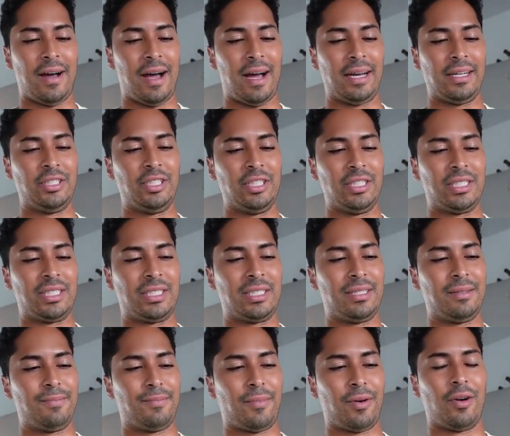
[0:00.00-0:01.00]
I just
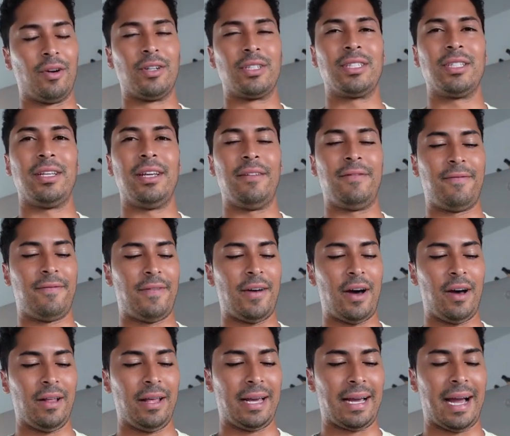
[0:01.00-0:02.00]
personally
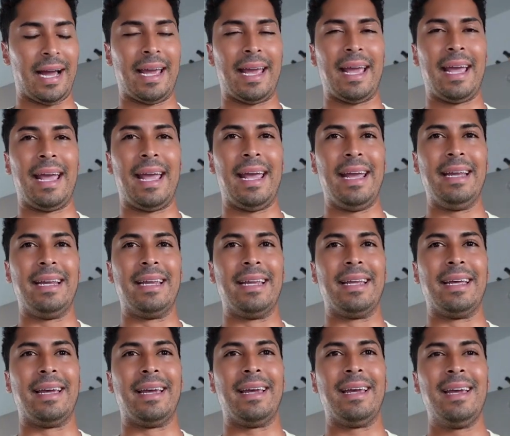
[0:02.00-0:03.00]
felt like I hated
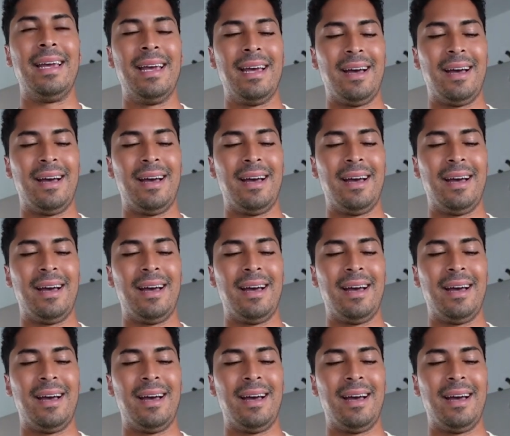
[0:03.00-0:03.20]
it.